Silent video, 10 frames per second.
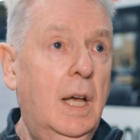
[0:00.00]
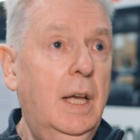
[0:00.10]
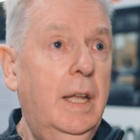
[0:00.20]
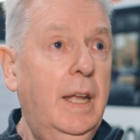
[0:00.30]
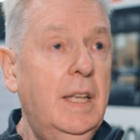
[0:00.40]

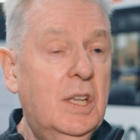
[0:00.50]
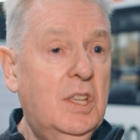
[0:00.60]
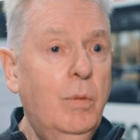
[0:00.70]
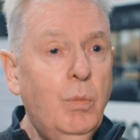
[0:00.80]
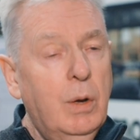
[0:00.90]
uh, in the
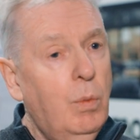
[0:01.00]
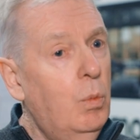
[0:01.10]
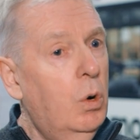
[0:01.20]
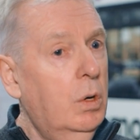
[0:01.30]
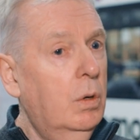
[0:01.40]
same way we
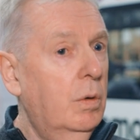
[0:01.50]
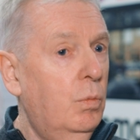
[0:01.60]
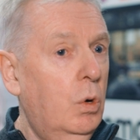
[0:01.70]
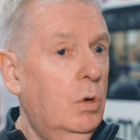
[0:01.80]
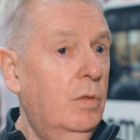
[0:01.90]
walk on and
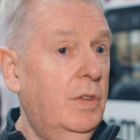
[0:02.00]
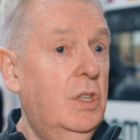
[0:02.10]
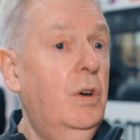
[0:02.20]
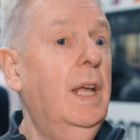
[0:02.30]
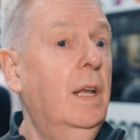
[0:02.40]
walk off a
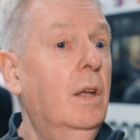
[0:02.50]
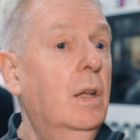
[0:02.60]
train,